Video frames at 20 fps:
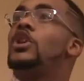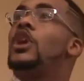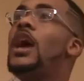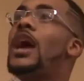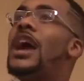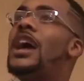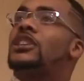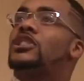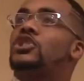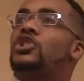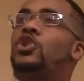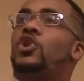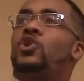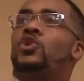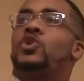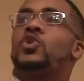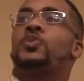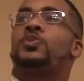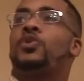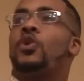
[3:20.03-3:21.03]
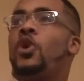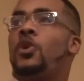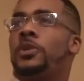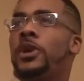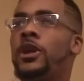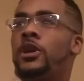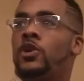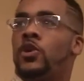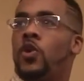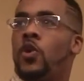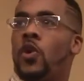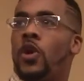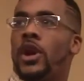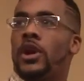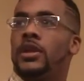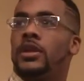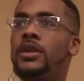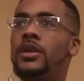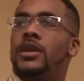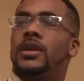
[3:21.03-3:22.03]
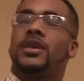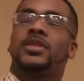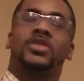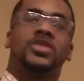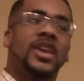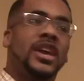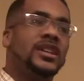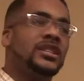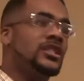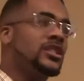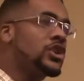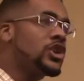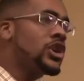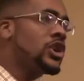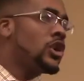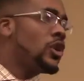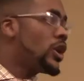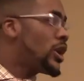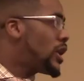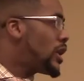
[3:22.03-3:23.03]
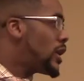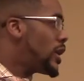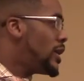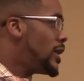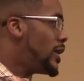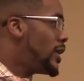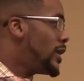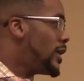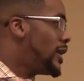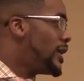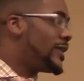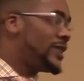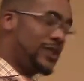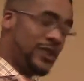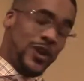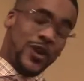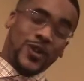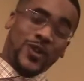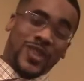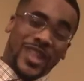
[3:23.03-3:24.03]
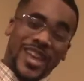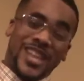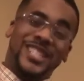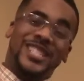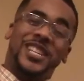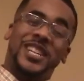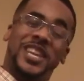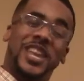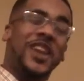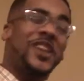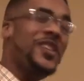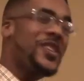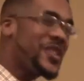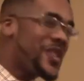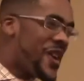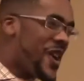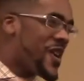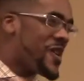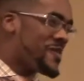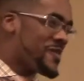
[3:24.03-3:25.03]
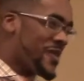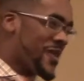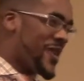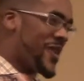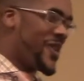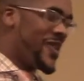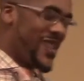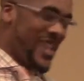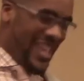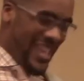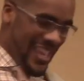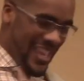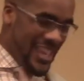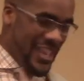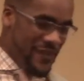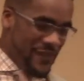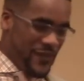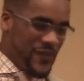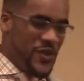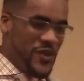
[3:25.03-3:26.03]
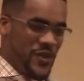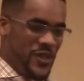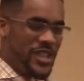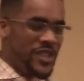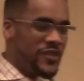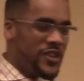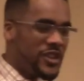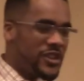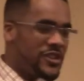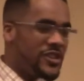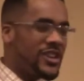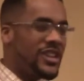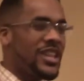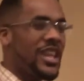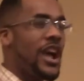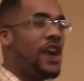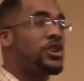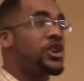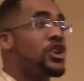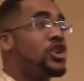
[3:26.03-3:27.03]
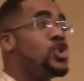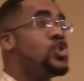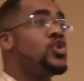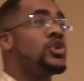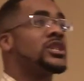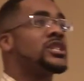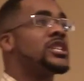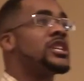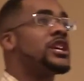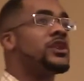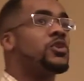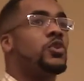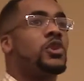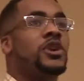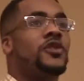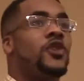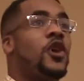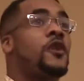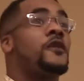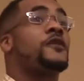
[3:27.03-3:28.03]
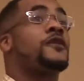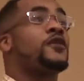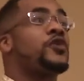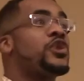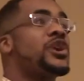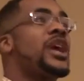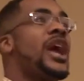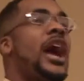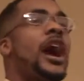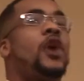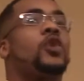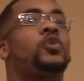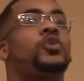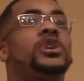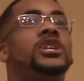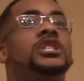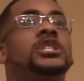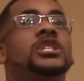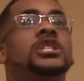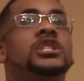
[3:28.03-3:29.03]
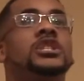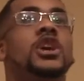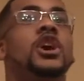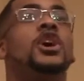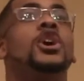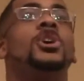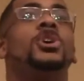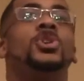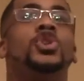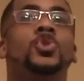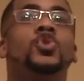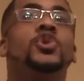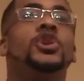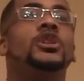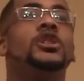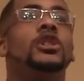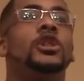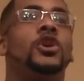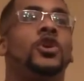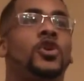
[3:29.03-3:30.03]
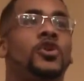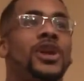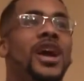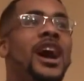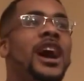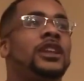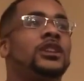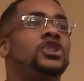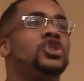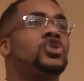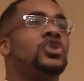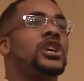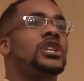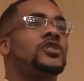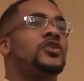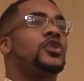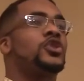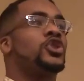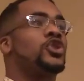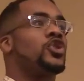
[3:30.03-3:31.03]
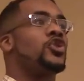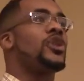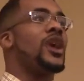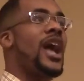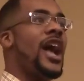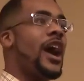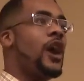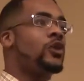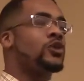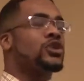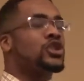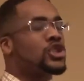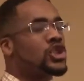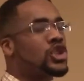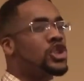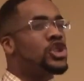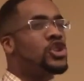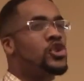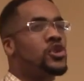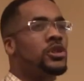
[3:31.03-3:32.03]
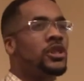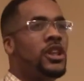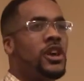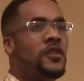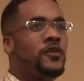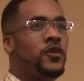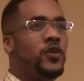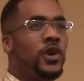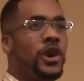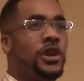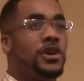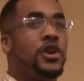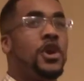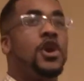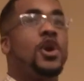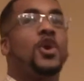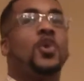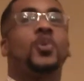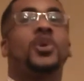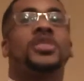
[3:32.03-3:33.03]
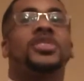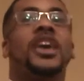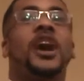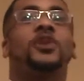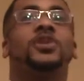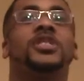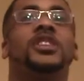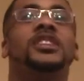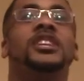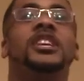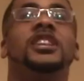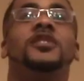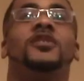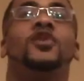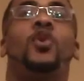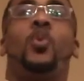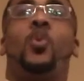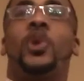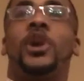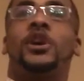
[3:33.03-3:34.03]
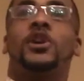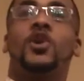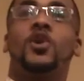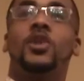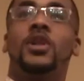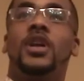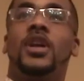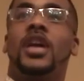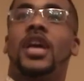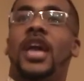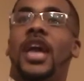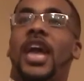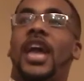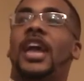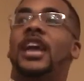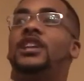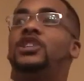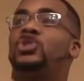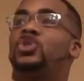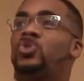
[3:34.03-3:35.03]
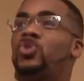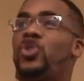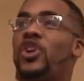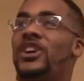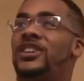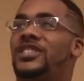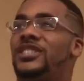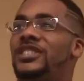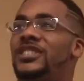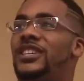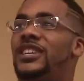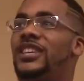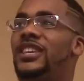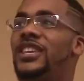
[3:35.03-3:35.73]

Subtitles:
Has to go through probate court. Thanks to Karen Yarborough, if you live in Cook County and you attend one of our free outreaches, you can learn how to transfer your house to your loved one without the need of a will, a trust,